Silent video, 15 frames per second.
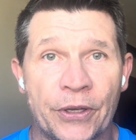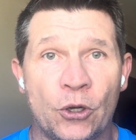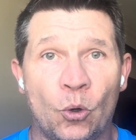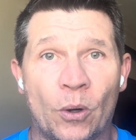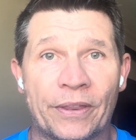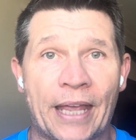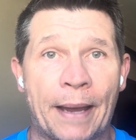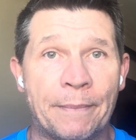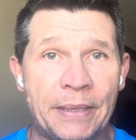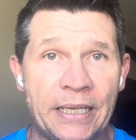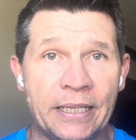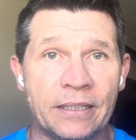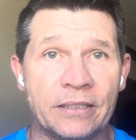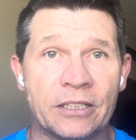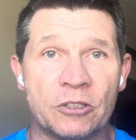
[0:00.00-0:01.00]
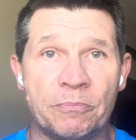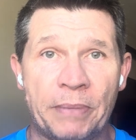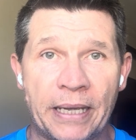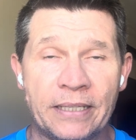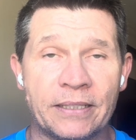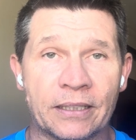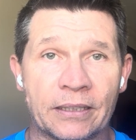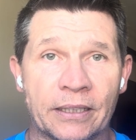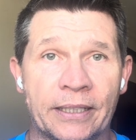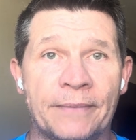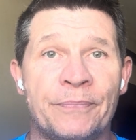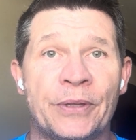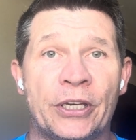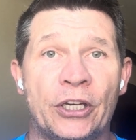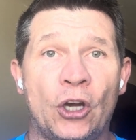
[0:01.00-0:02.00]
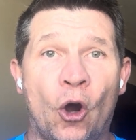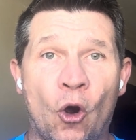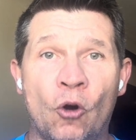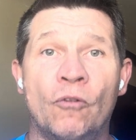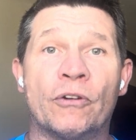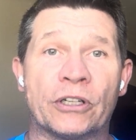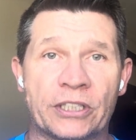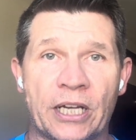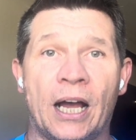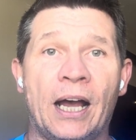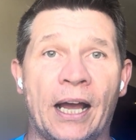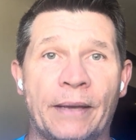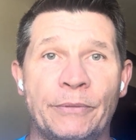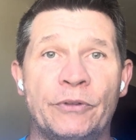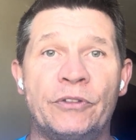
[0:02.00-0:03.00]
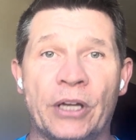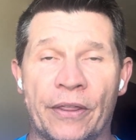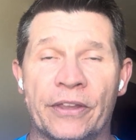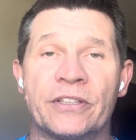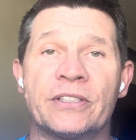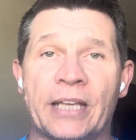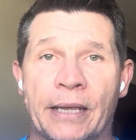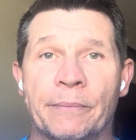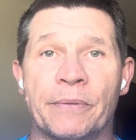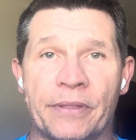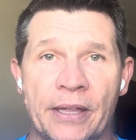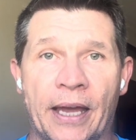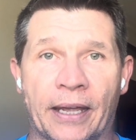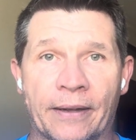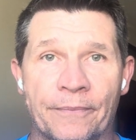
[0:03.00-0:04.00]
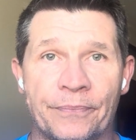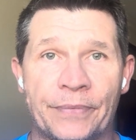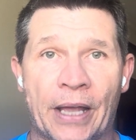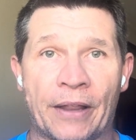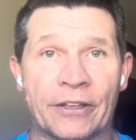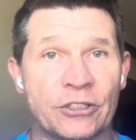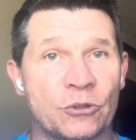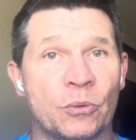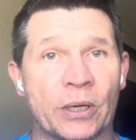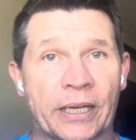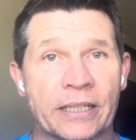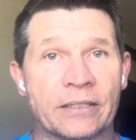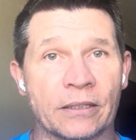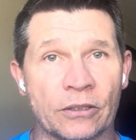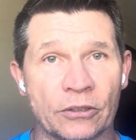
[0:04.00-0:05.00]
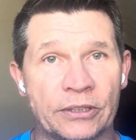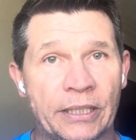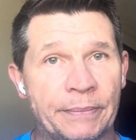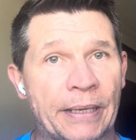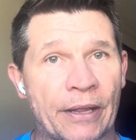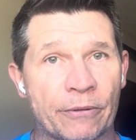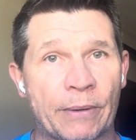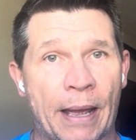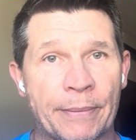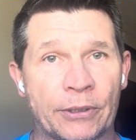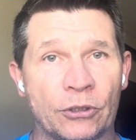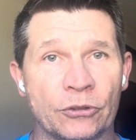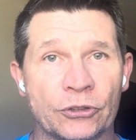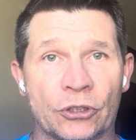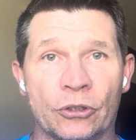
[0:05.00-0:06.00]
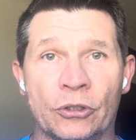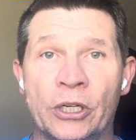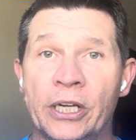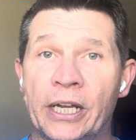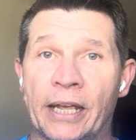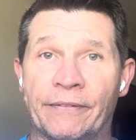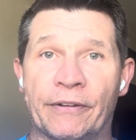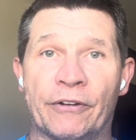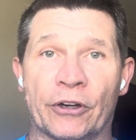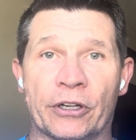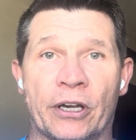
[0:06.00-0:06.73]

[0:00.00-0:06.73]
What that means is basically over time you've done the same thing. Now this is where it gets a little deep down the rabbit hole, so if you've heard